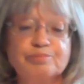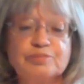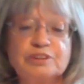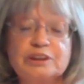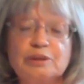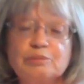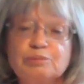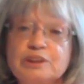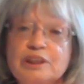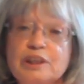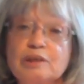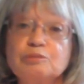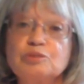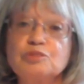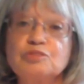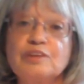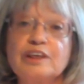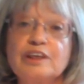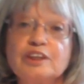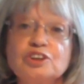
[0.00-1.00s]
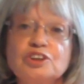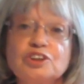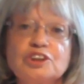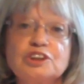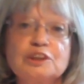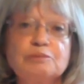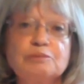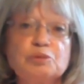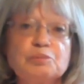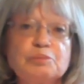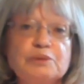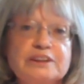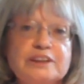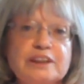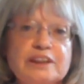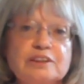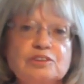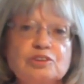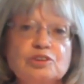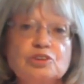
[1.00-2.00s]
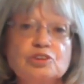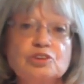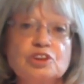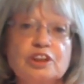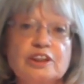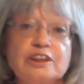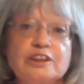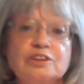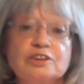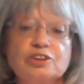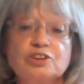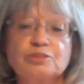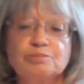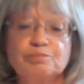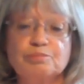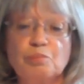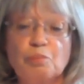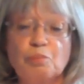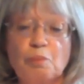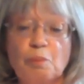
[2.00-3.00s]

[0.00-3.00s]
Sometimes relationships must end or change.